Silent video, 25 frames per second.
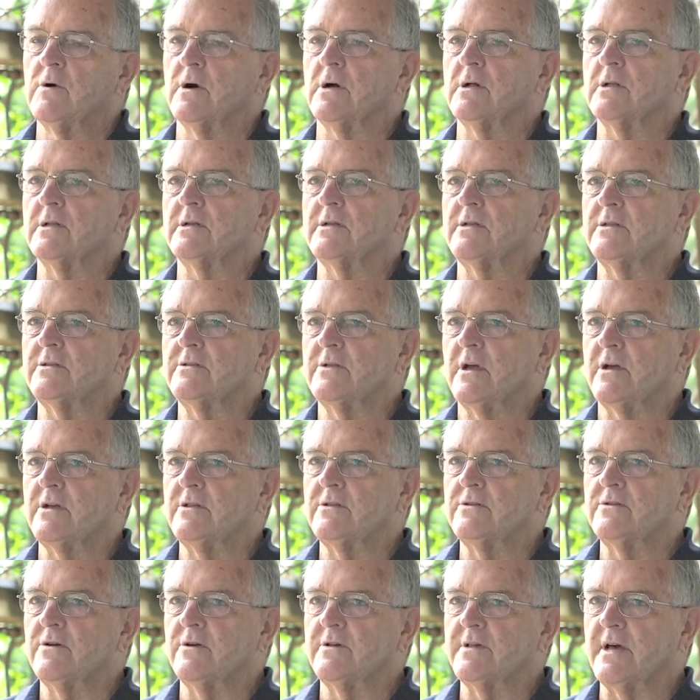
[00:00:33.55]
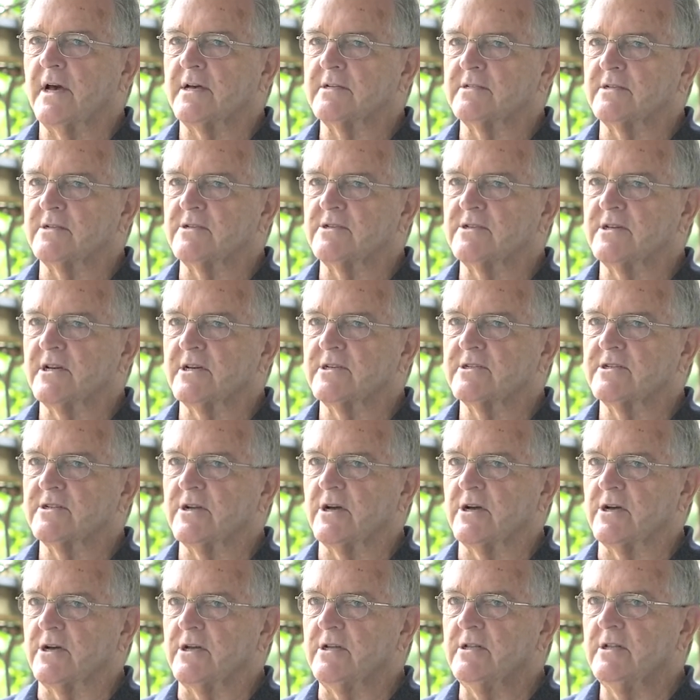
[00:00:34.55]
Well, in
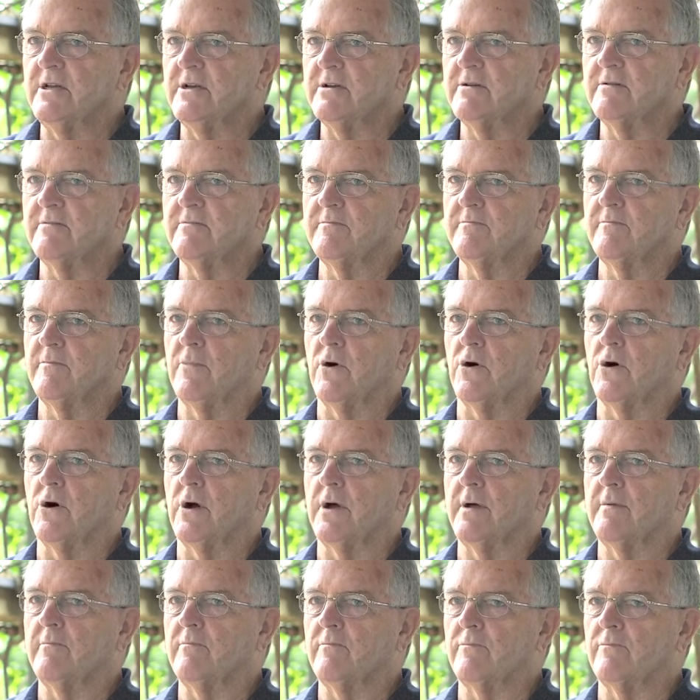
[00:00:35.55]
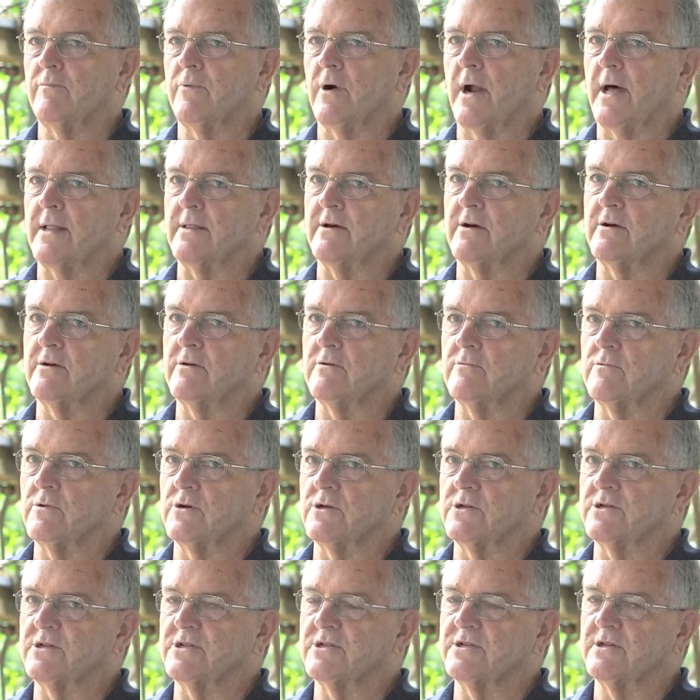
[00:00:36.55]
2016, my brother
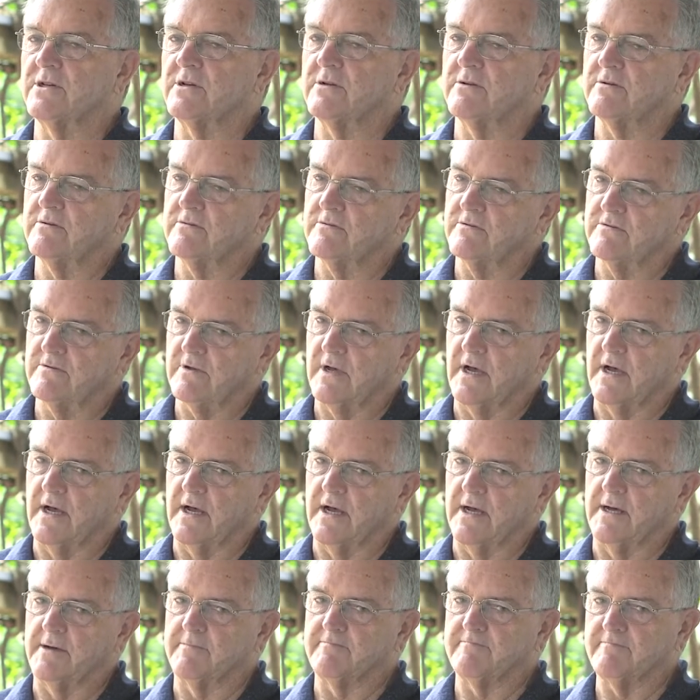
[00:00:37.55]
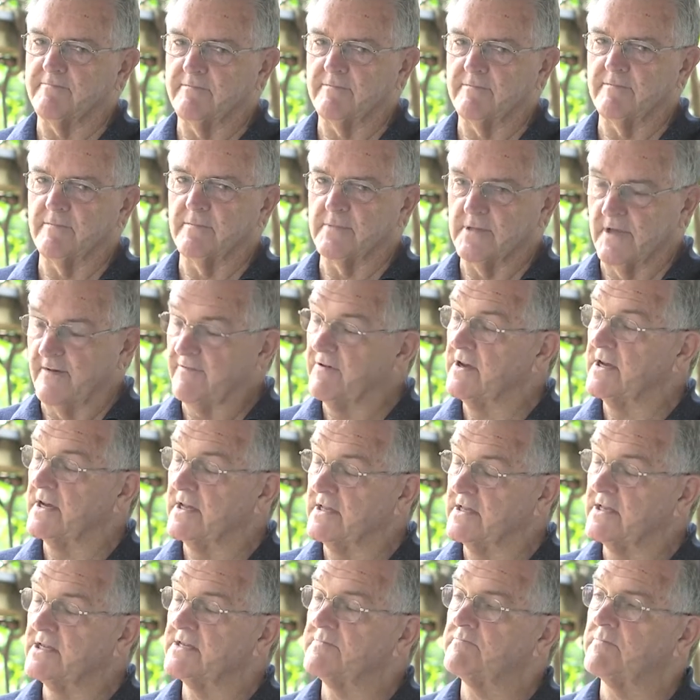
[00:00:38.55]
was living
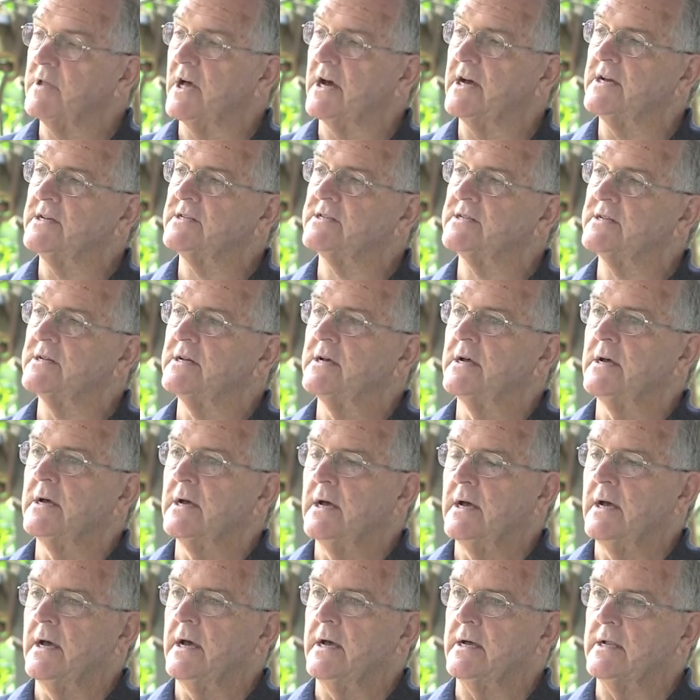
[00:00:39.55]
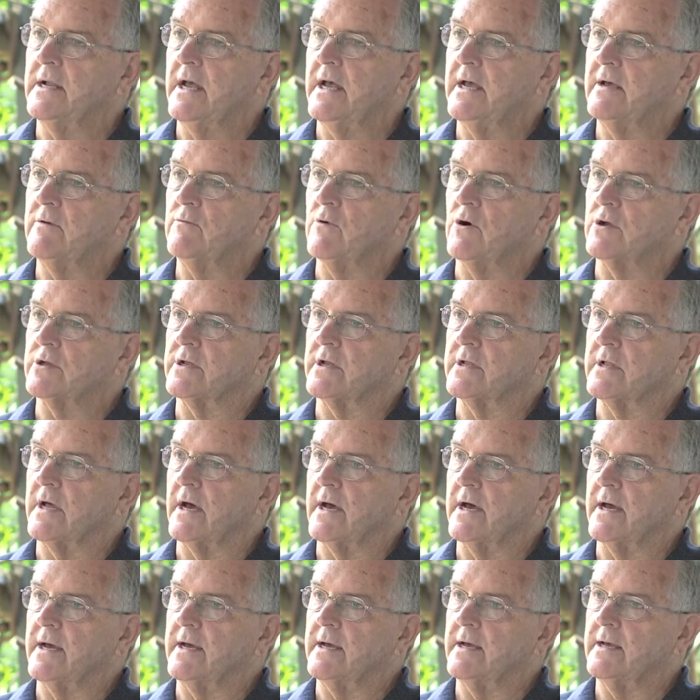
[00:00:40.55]
in this place and he wanted
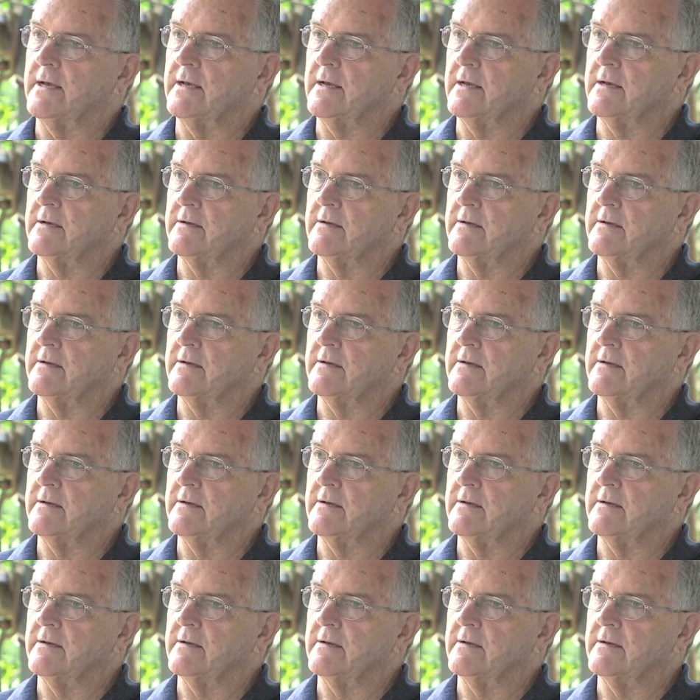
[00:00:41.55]
a